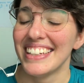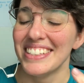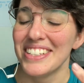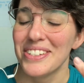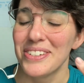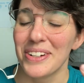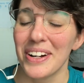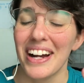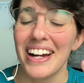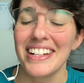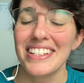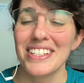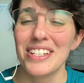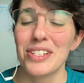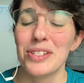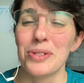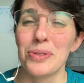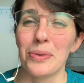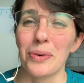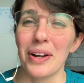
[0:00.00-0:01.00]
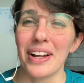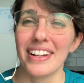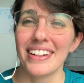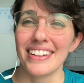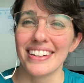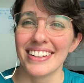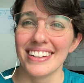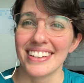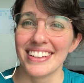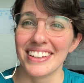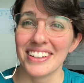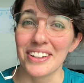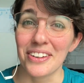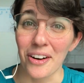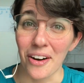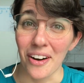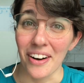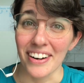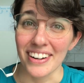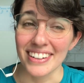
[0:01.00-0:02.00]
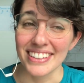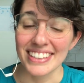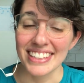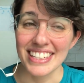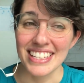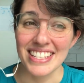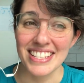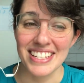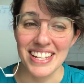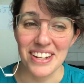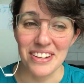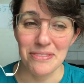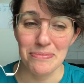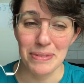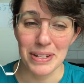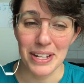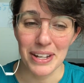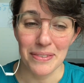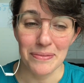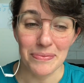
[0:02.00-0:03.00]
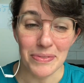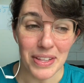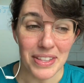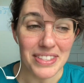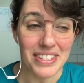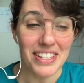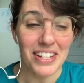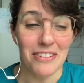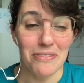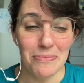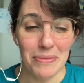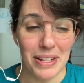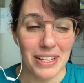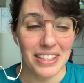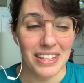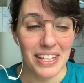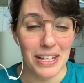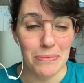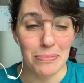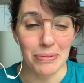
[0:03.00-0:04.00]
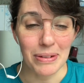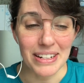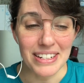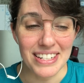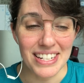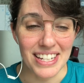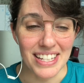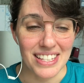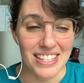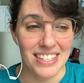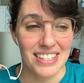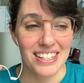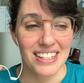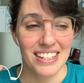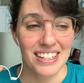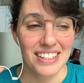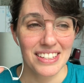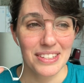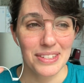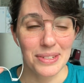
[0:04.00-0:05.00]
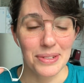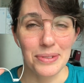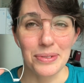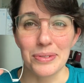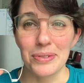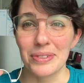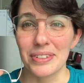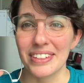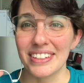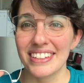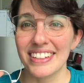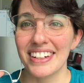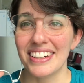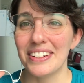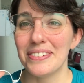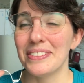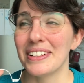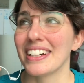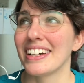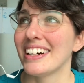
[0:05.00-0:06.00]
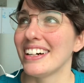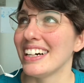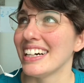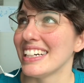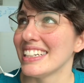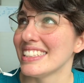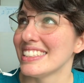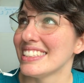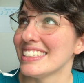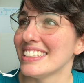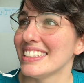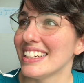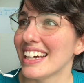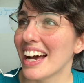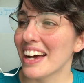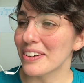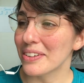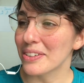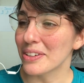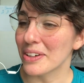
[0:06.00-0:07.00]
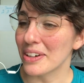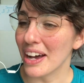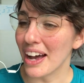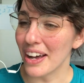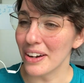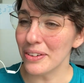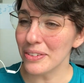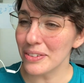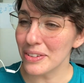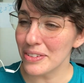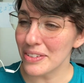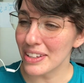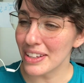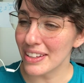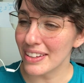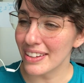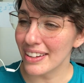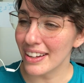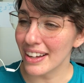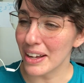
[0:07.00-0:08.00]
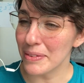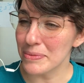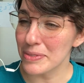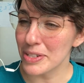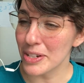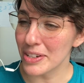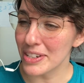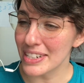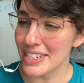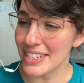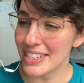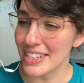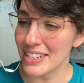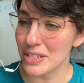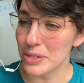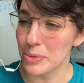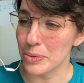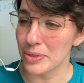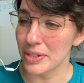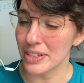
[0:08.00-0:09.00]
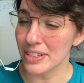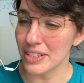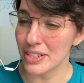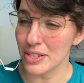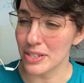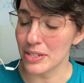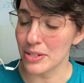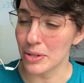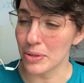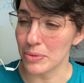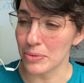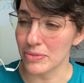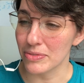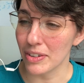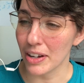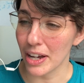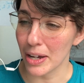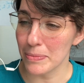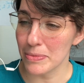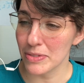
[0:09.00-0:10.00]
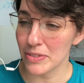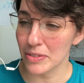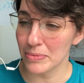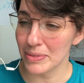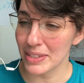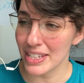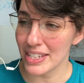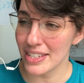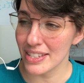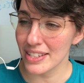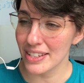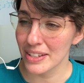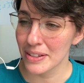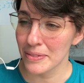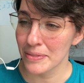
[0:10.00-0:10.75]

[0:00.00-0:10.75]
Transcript: trying to join the guard instead of being the apprentice to, oh my gosh, I don't know. I'm starting to get Sword in the Stone vibes from this.